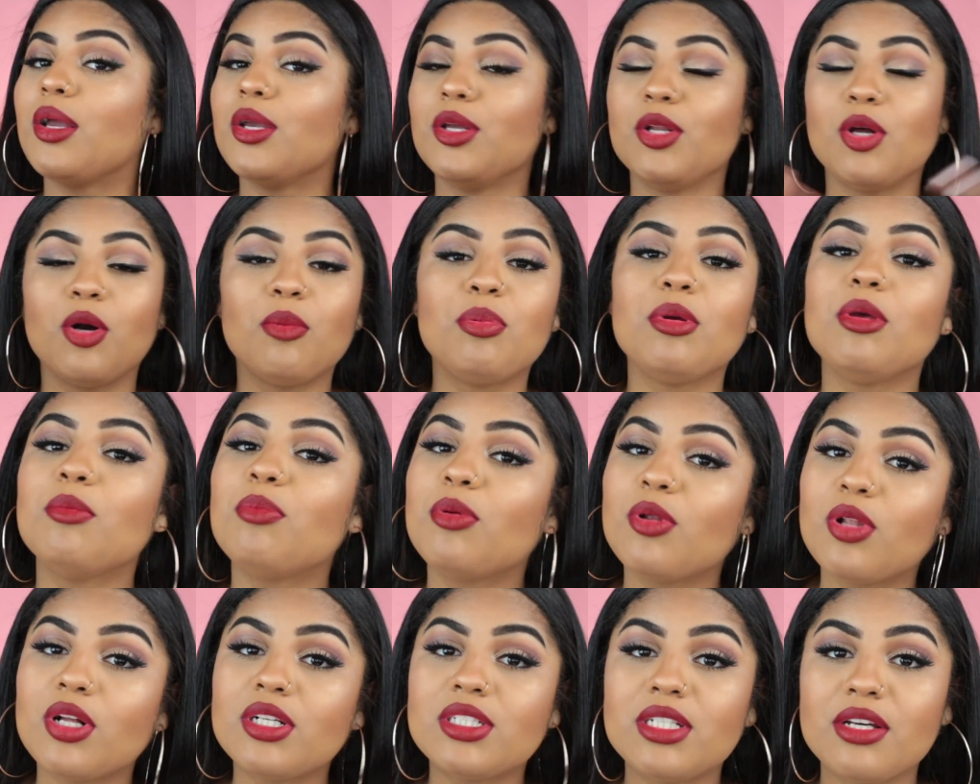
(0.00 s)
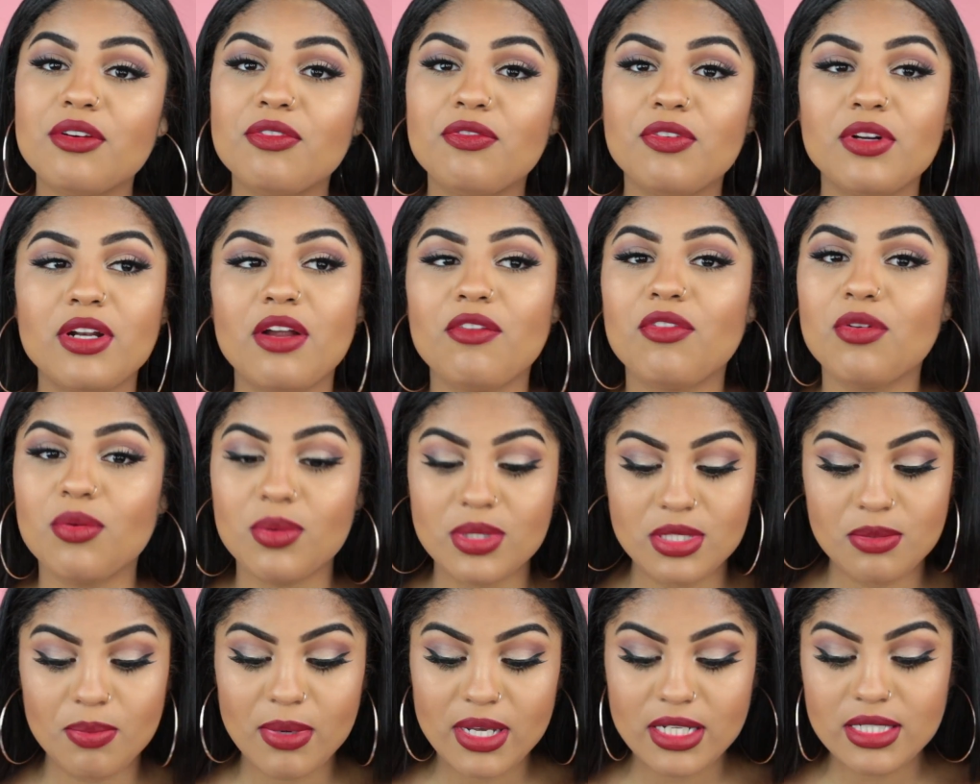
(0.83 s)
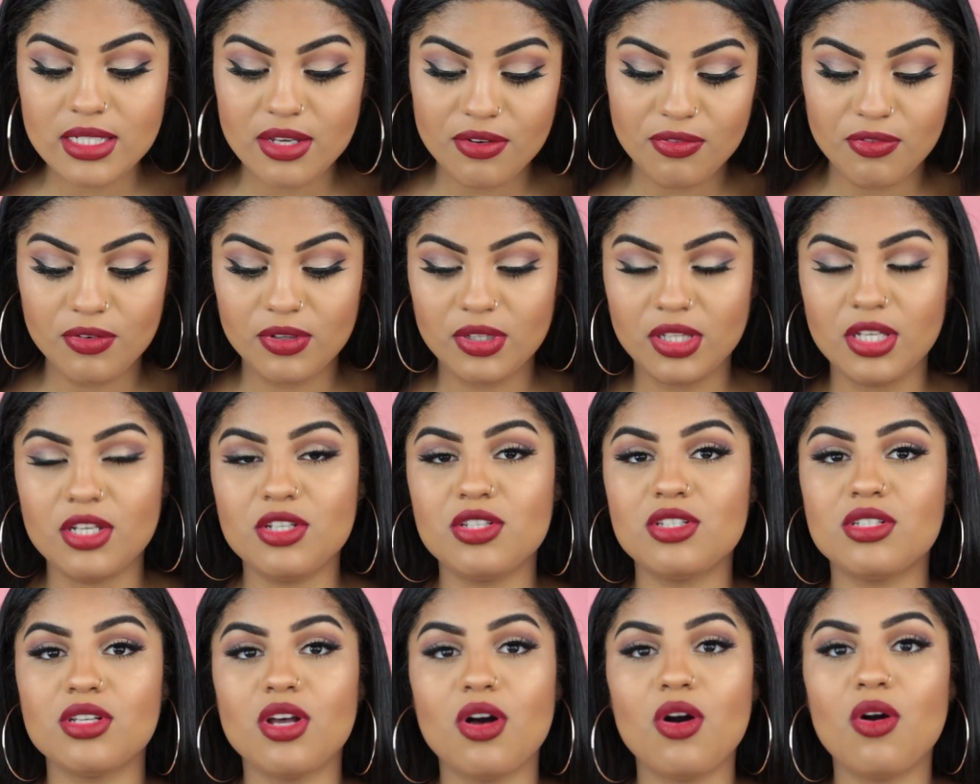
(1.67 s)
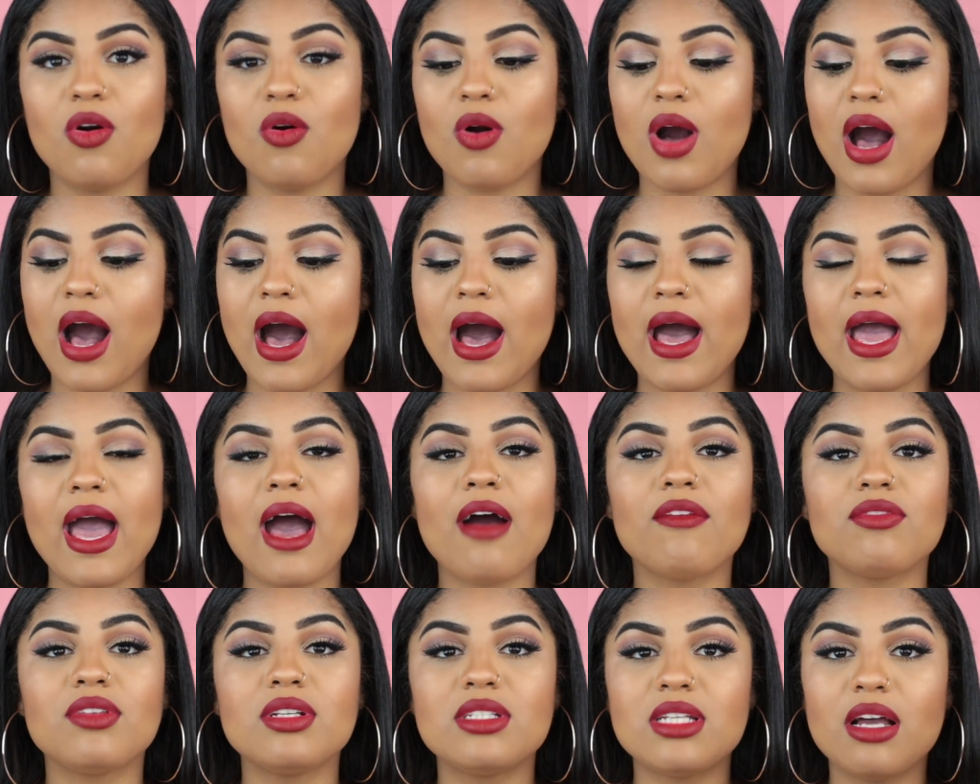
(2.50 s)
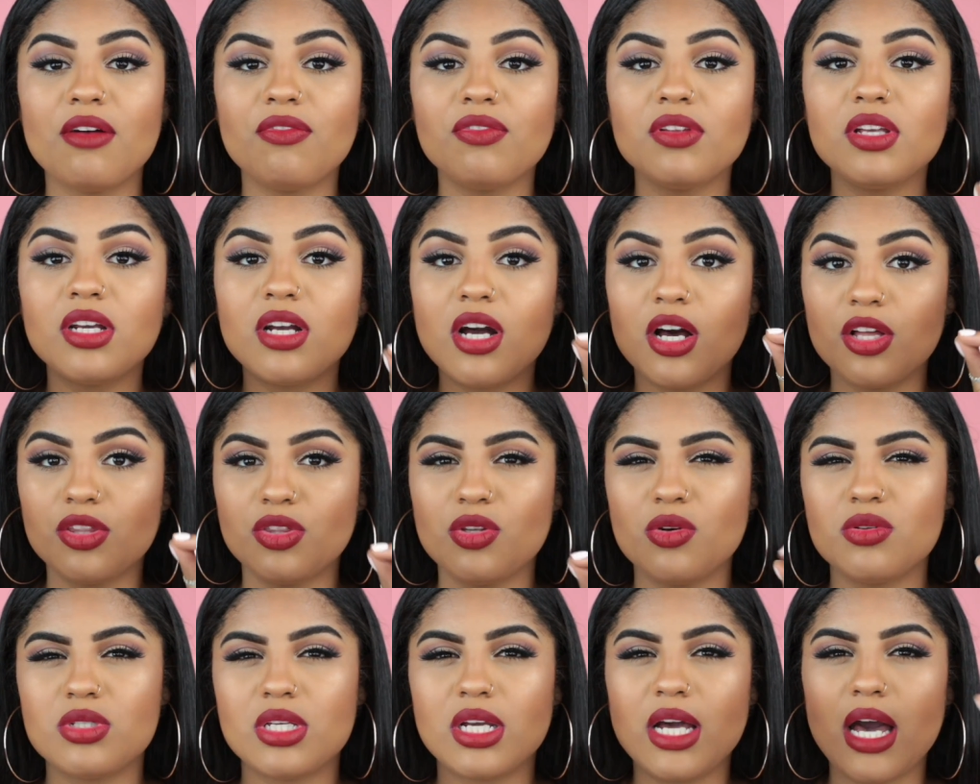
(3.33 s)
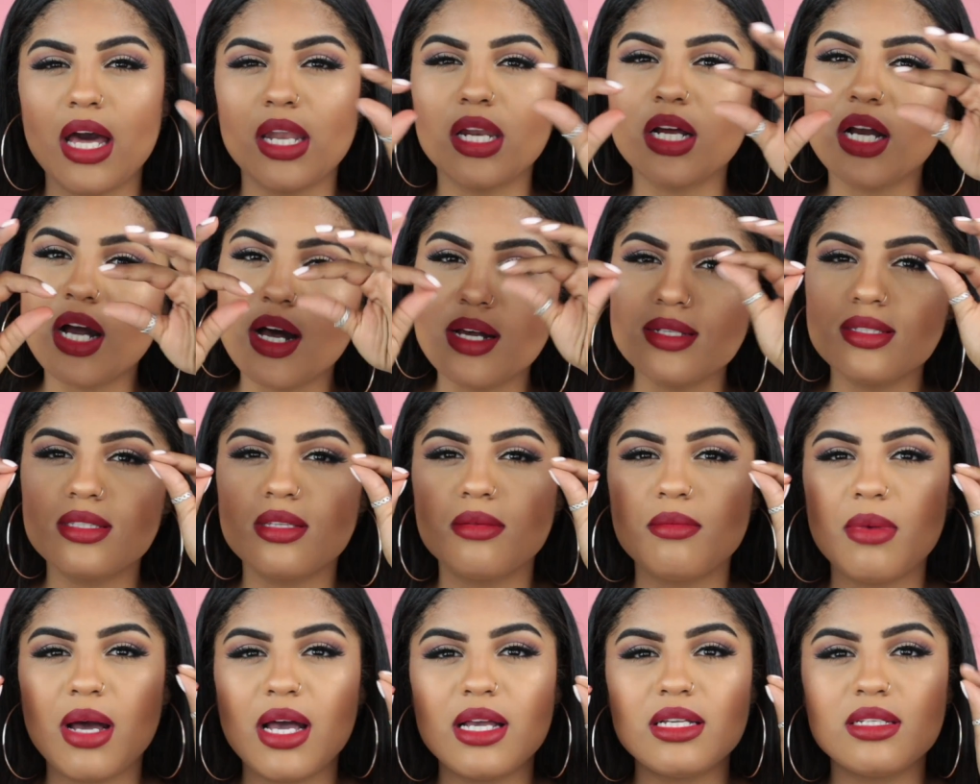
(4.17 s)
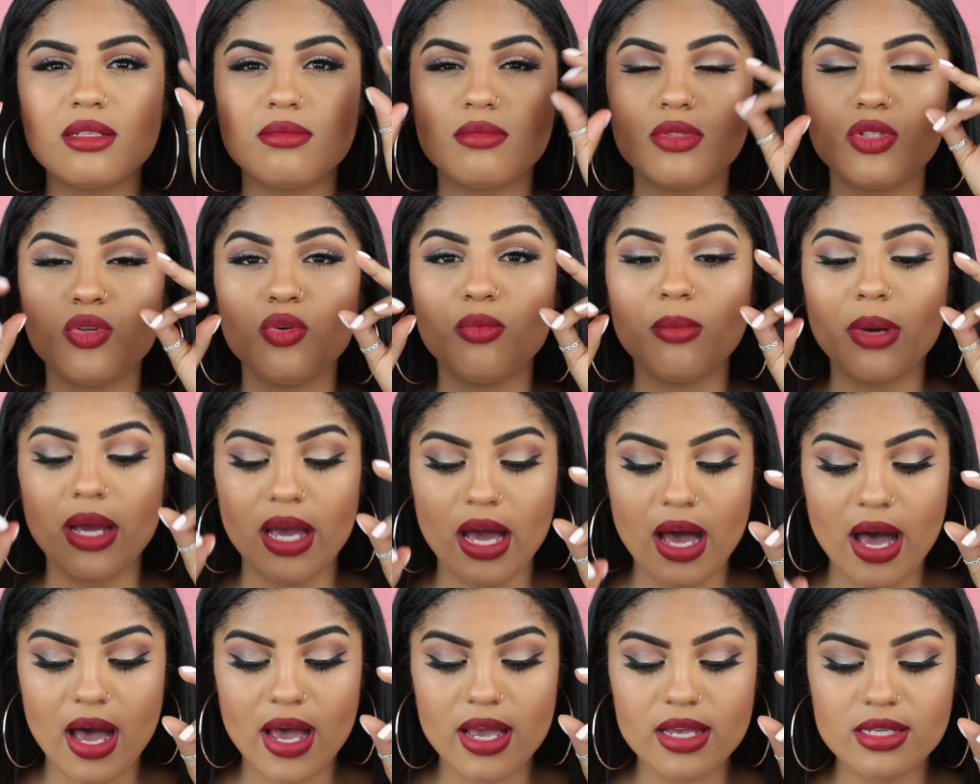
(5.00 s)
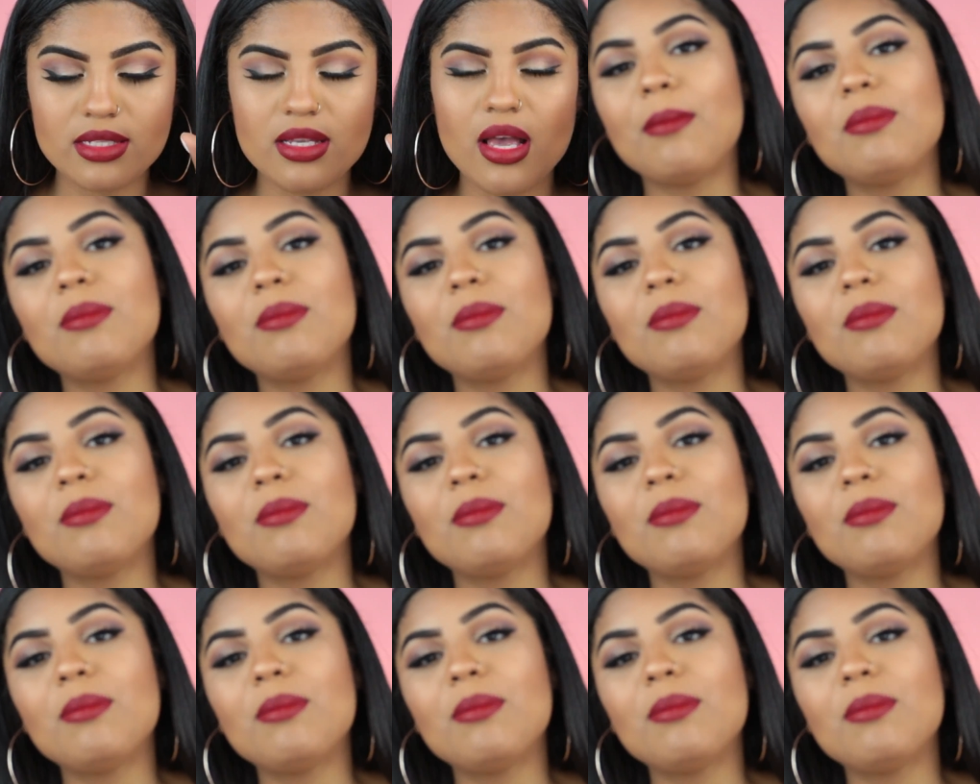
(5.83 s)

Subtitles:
you know, people are different, everyone's made differently, so I have to definitely cut those and kind of customize them to my eyes.